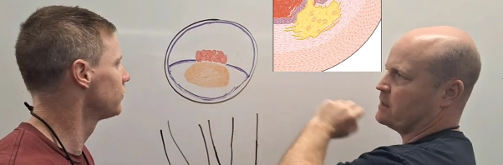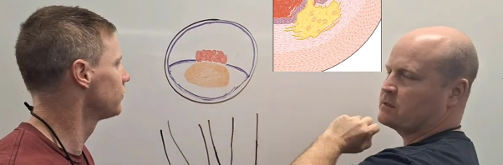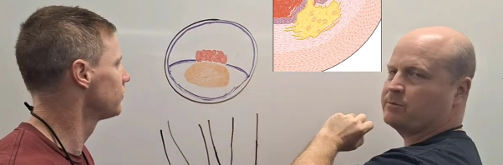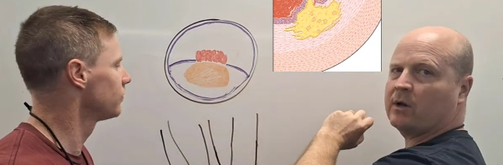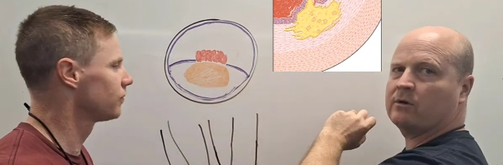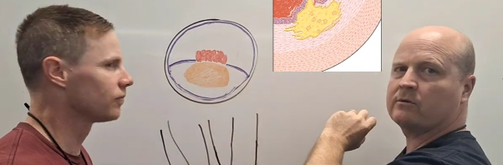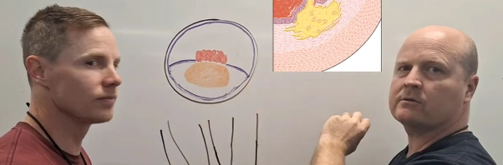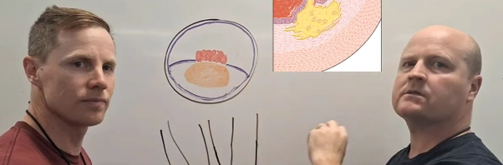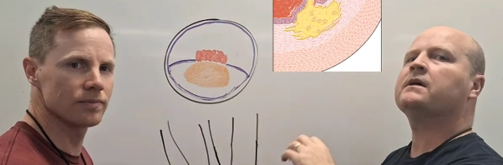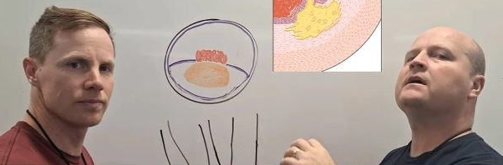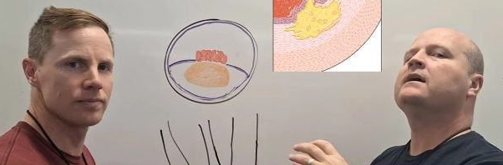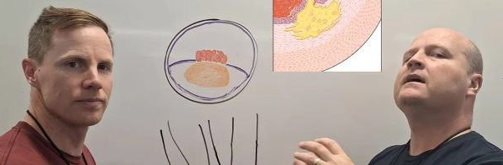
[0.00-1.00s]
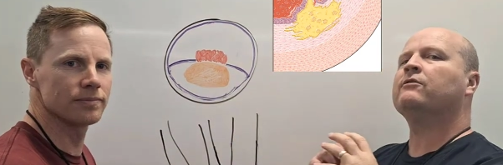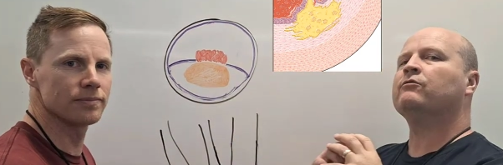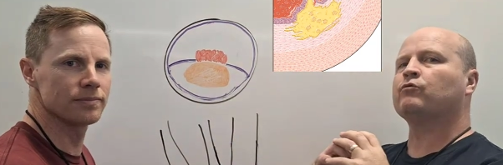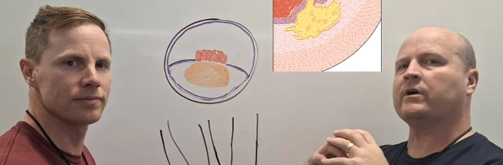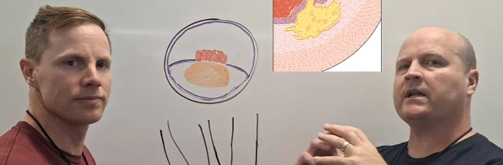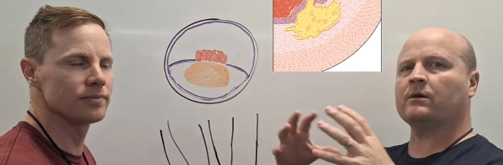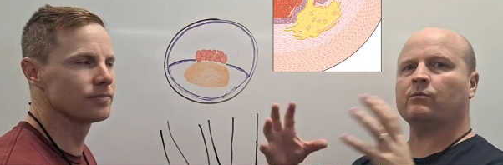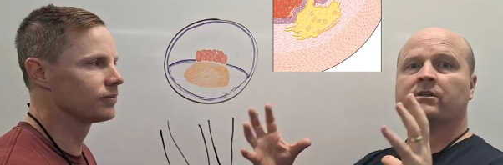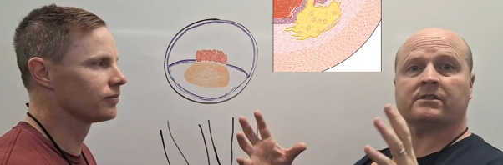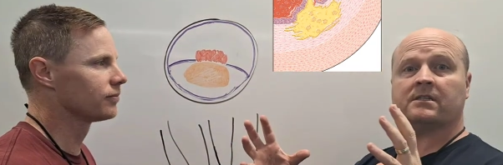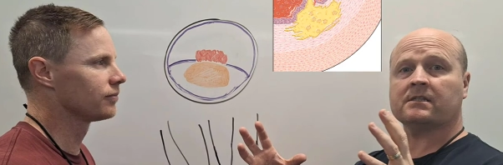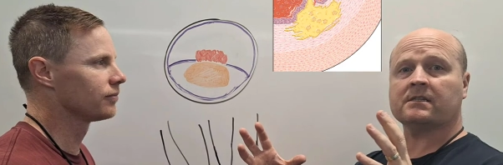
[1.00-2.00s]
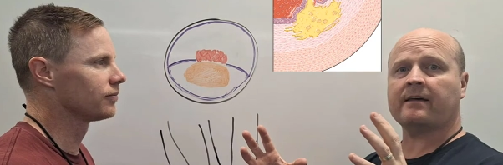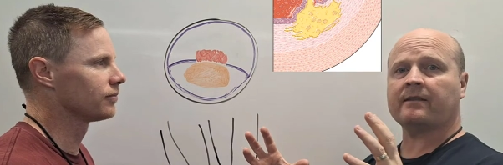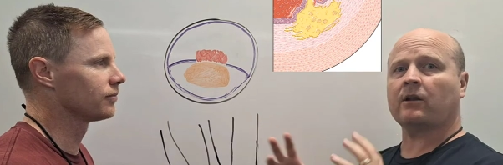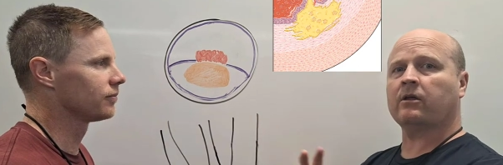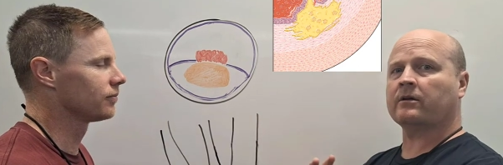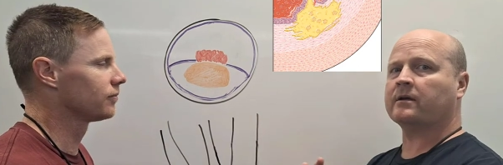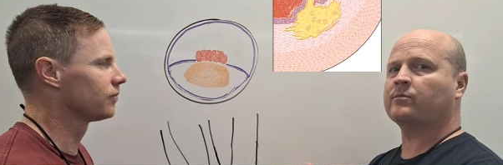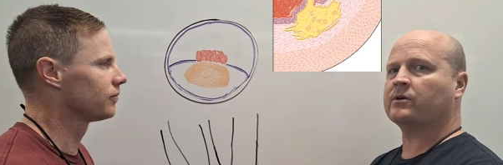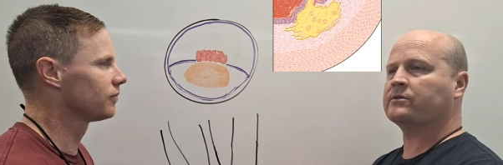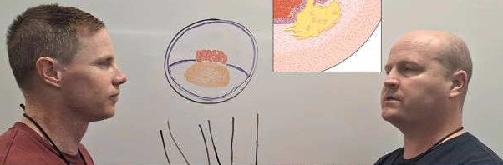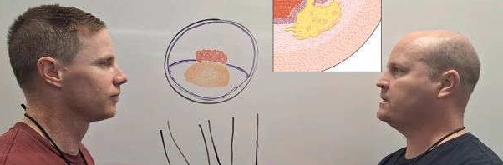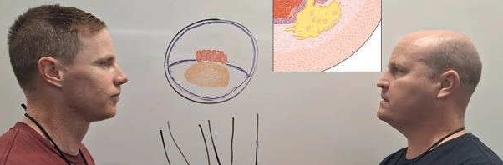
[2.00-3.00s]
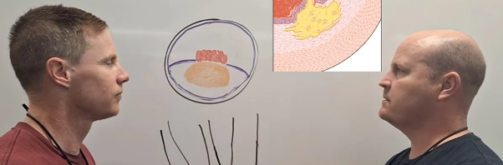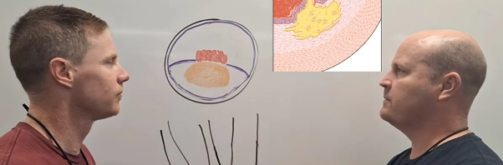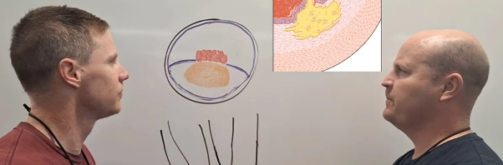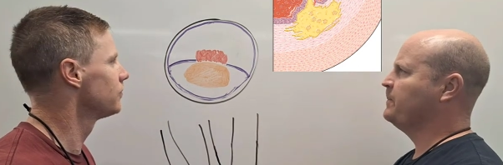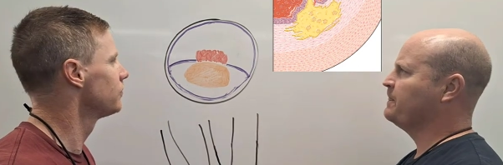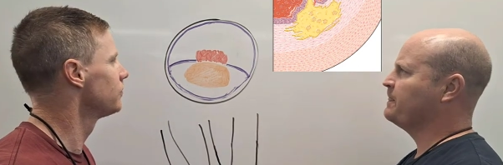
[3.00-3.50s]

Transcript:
Speaker 1: is exposed, it really wants to start the clotting process.